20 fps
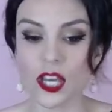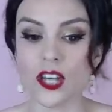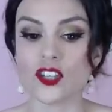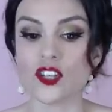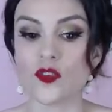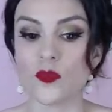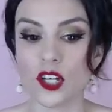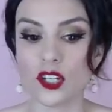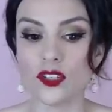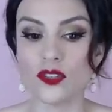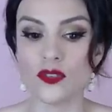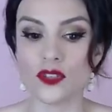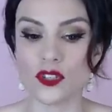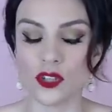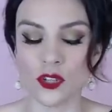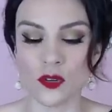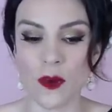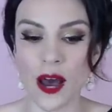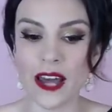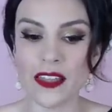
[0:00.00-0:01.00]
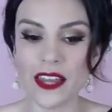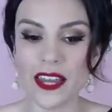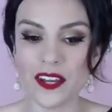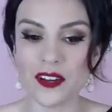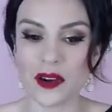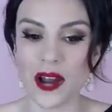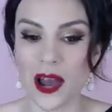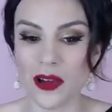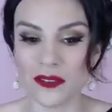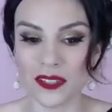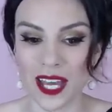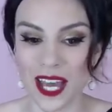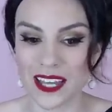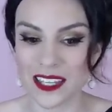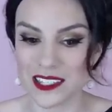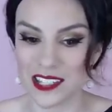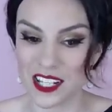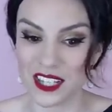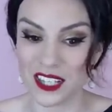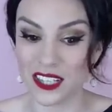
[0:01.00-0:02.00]
Yeah, so we could do Zoom. I like
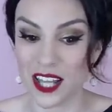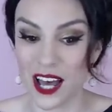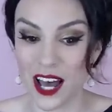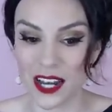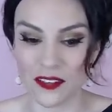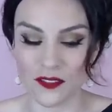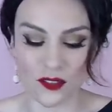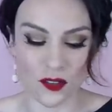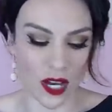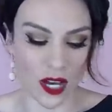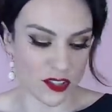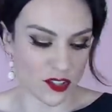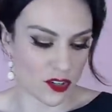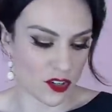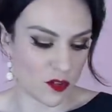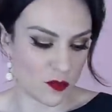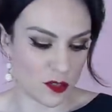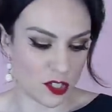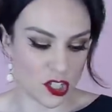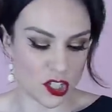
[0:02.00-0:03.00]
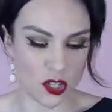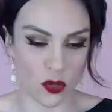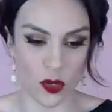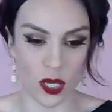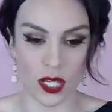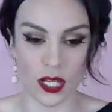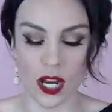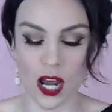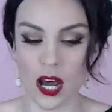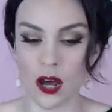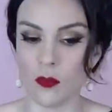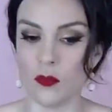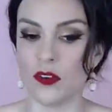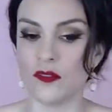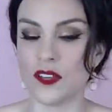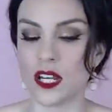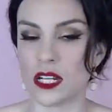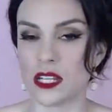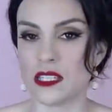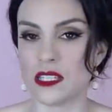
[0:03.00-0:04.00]
crowdcast a lot if you guys are open to it.
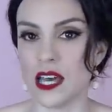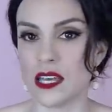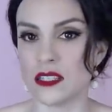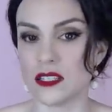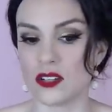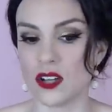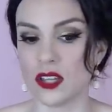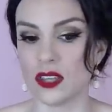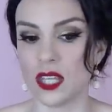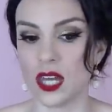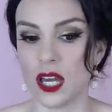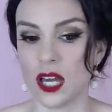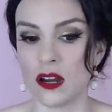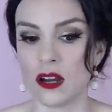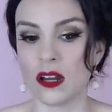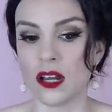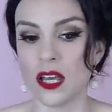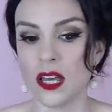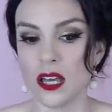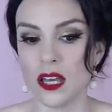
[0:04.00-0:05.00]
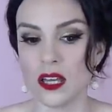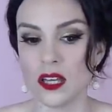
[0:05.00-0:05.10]
We've done a test on there.